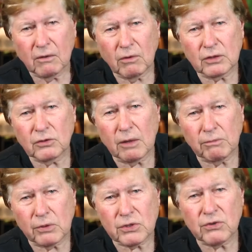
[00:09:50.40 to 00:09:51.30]
what
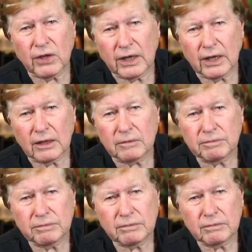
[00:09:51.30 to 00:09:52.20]
Trump was thinking.
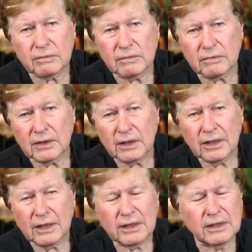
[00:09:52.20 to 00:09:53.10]

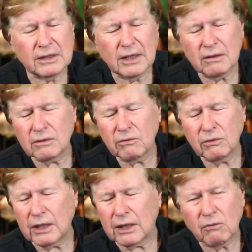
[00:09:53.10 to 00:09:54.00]
You don't
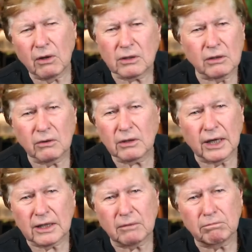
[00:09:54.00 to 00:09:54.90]
really want to look
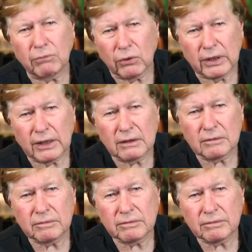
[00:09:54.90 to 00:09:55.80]
like a bully.
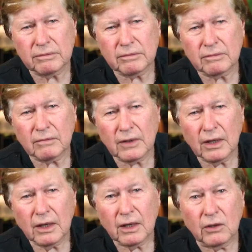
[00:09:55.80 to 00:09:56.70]

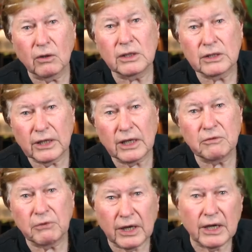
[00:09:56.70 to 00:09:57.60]
Good
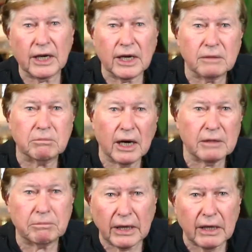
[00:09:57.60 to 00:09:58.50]
TV, it
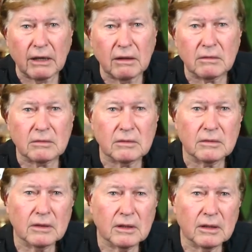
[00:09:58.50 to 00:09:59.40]
might be,
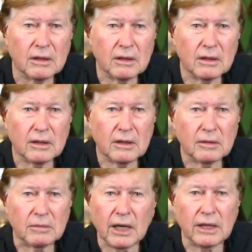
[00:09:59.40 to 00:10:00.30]

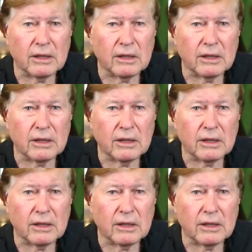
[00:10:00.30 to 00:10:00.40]
but I